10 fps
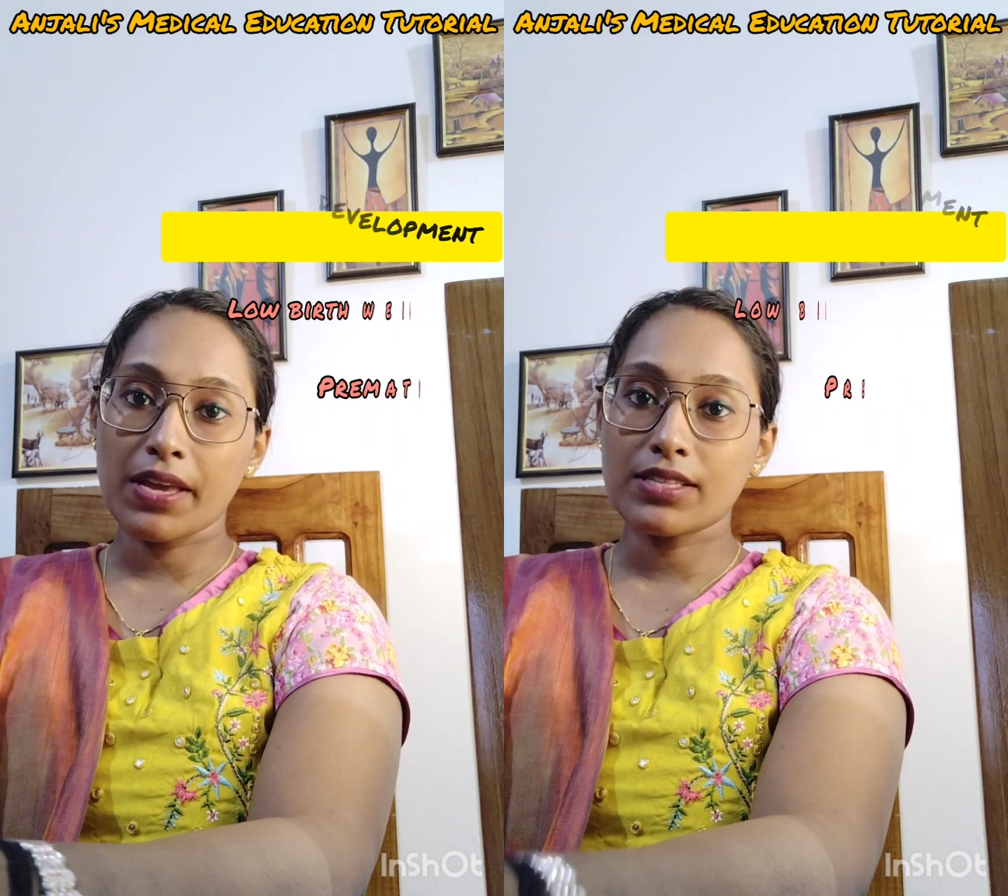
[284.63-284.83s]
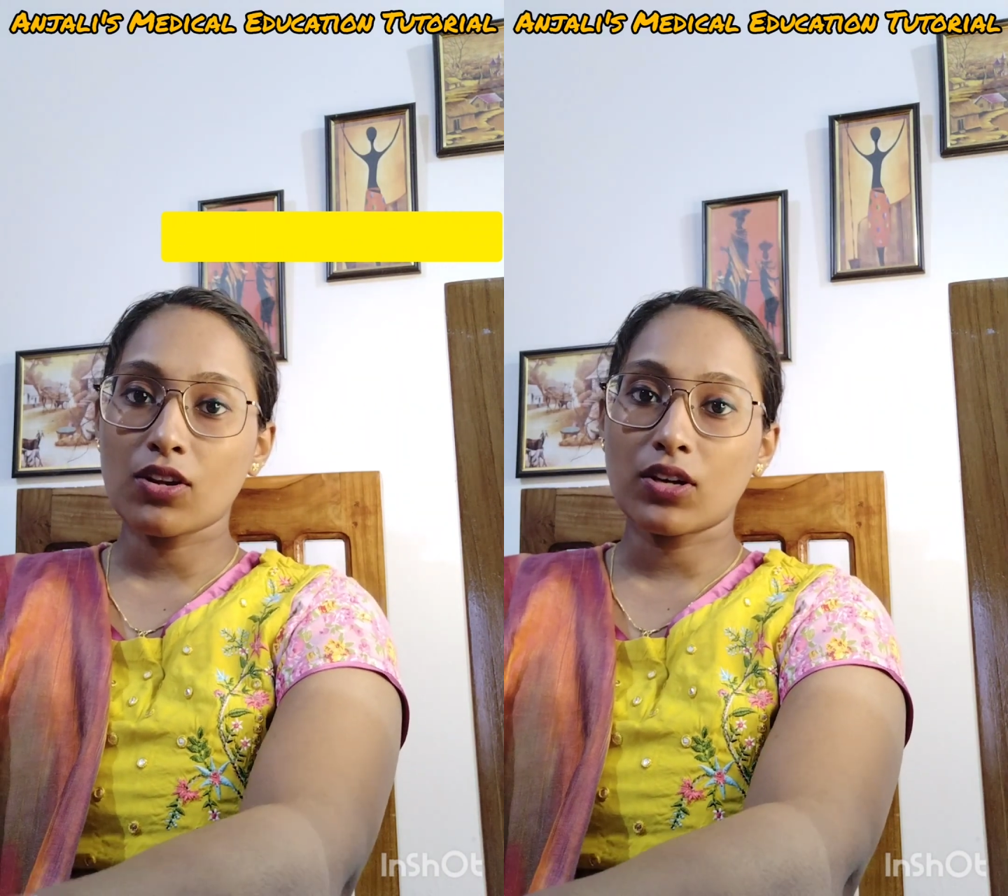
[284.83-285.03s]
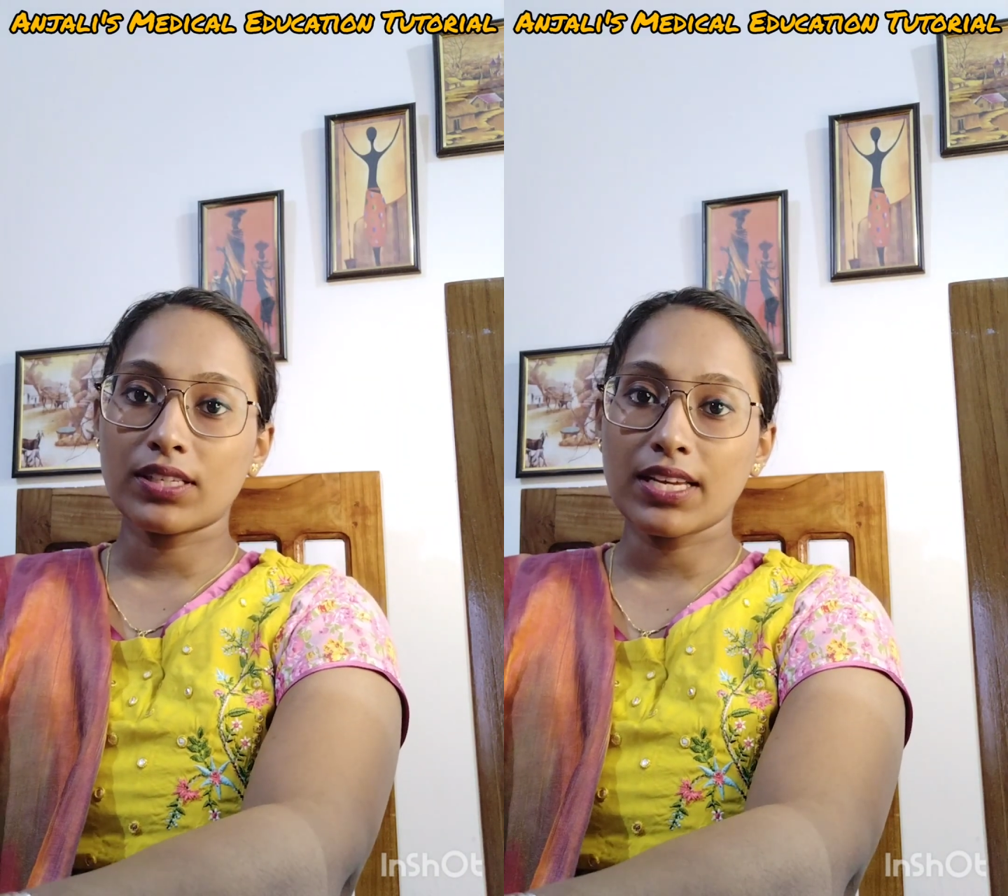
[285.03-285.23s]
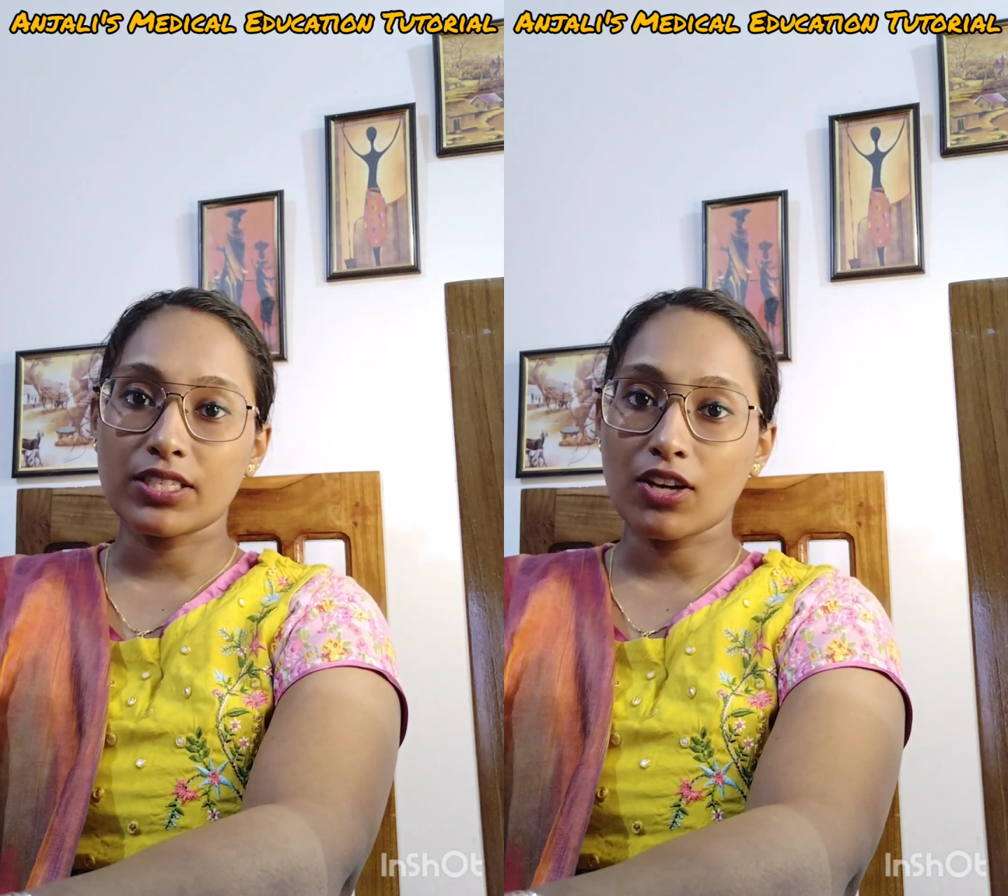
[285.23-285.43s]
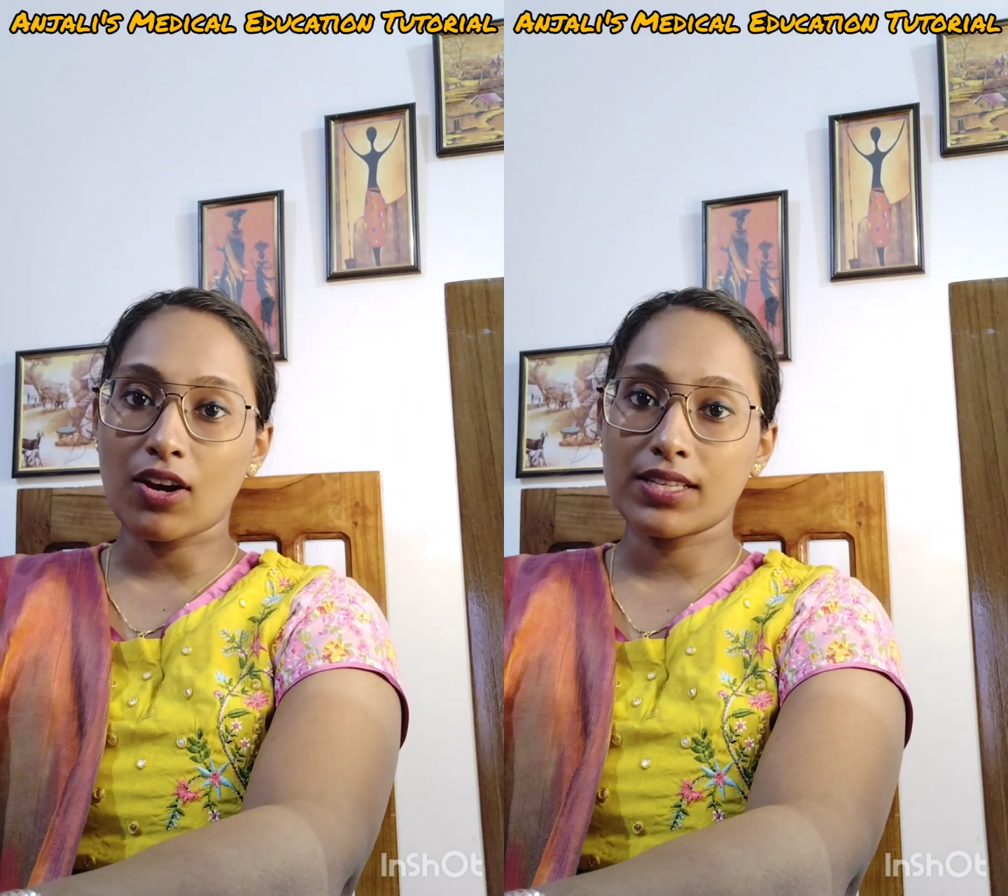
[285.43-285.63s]
based on the
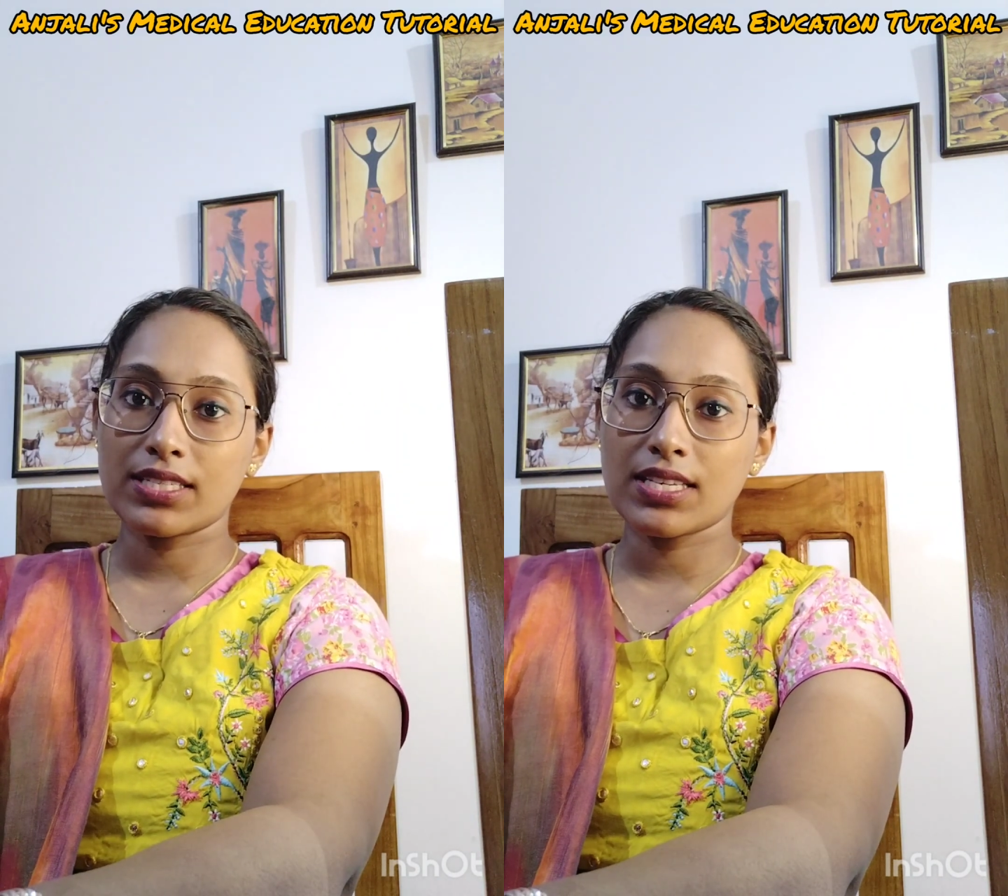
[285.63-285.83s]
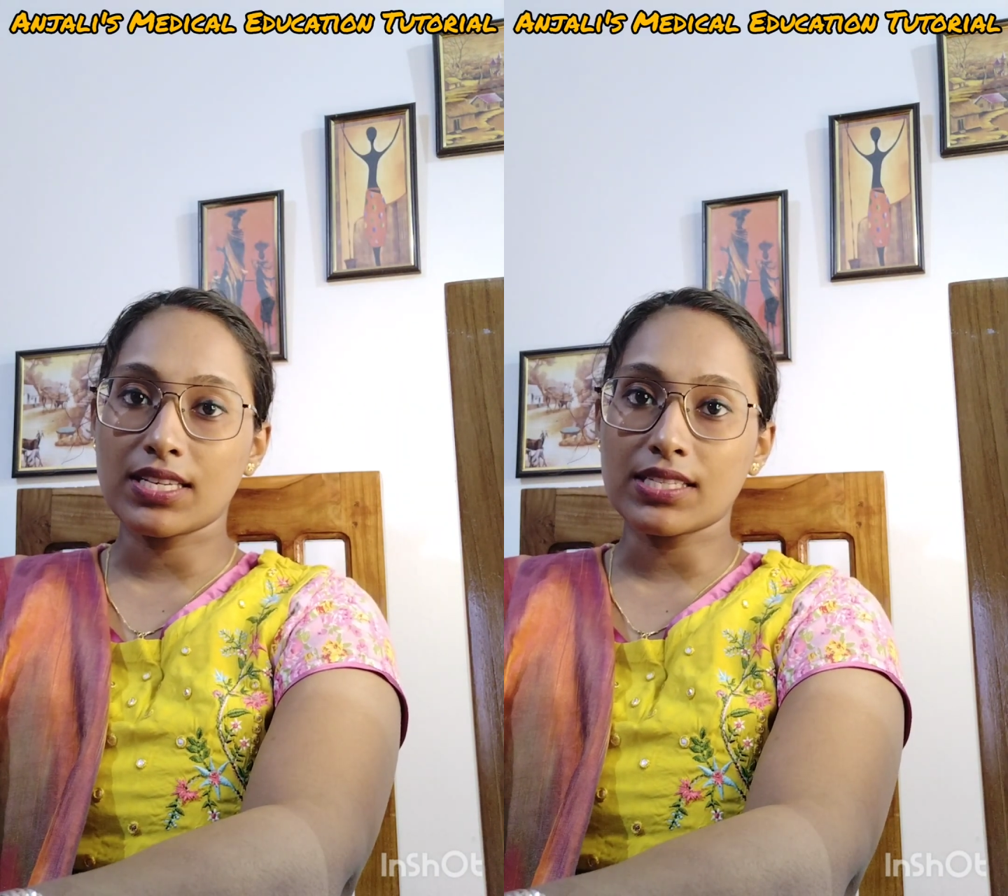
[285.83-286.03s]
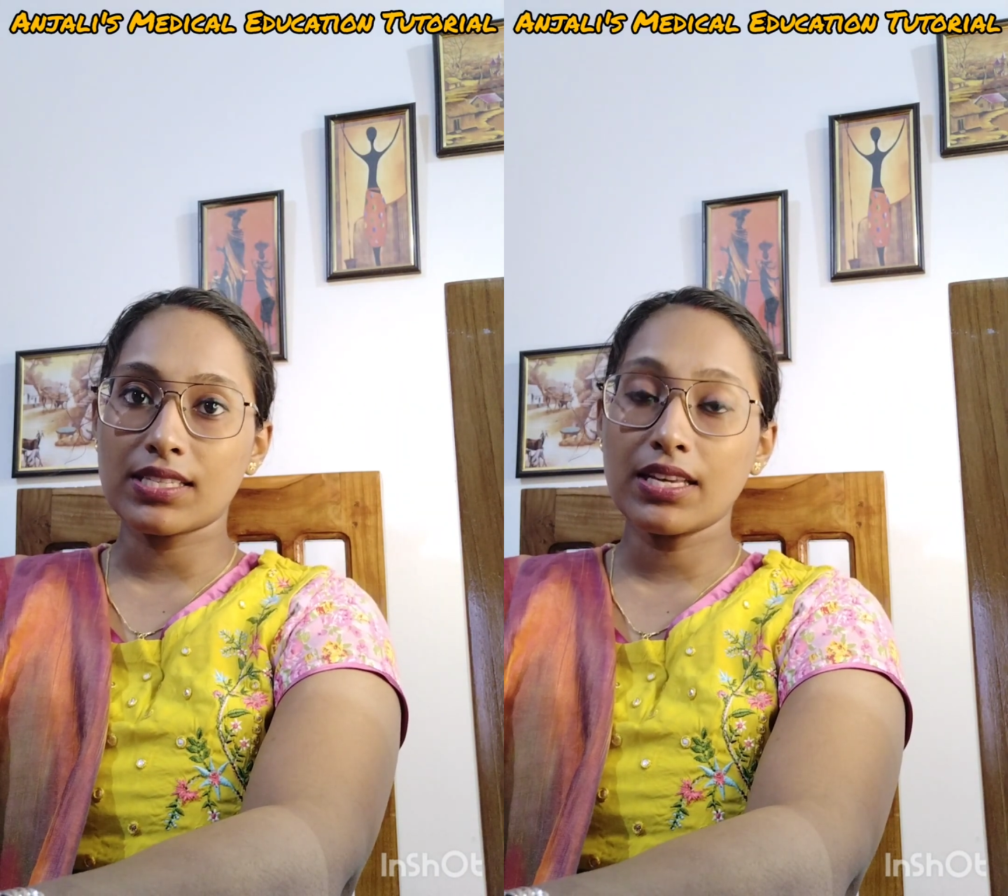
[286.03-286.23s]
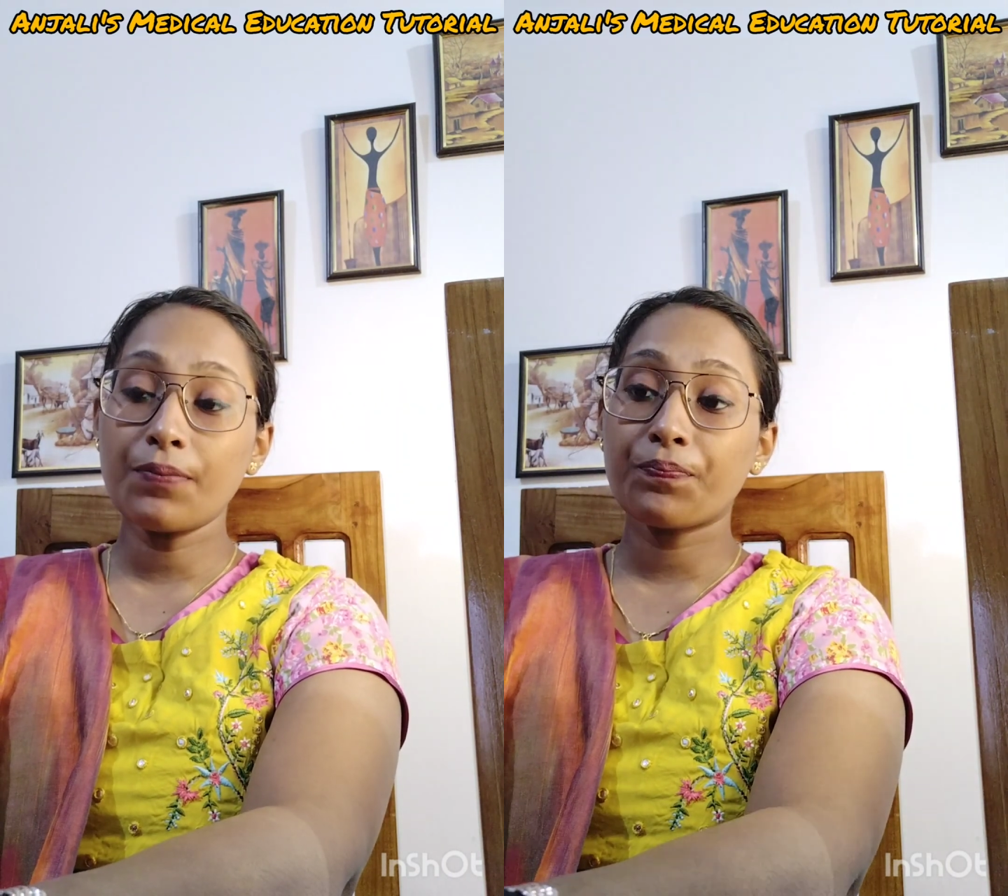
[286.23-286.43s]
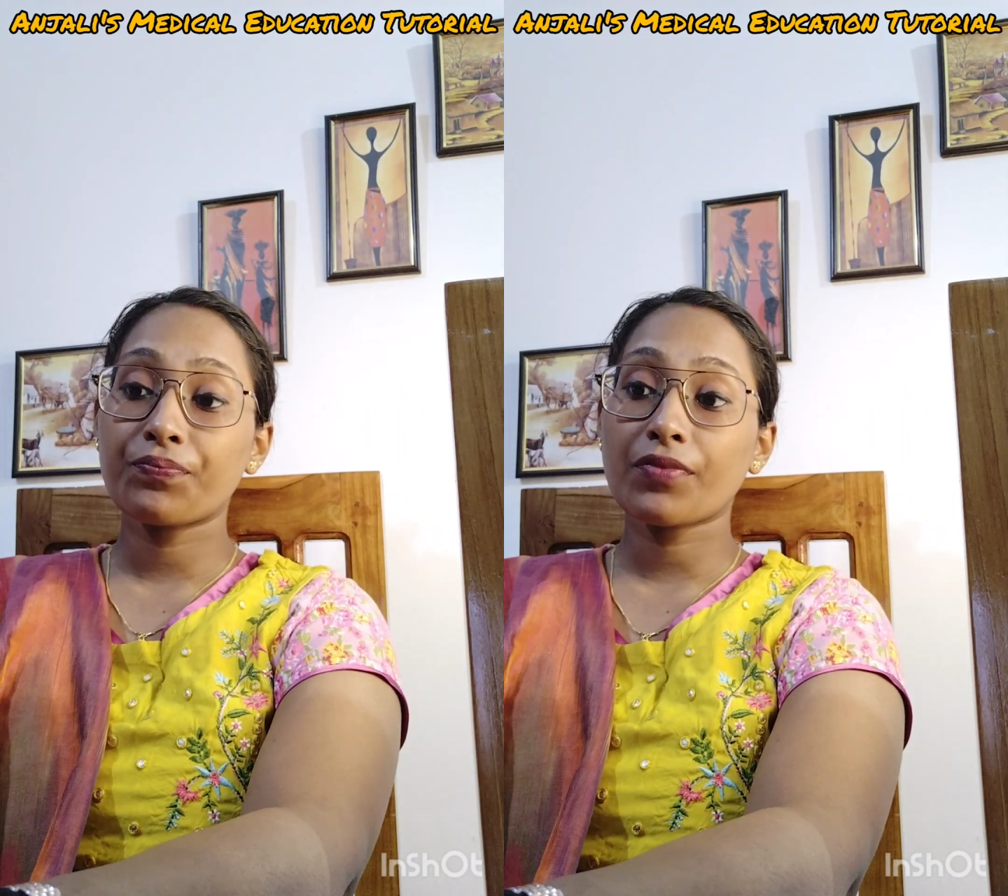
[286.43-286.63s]
etiology is the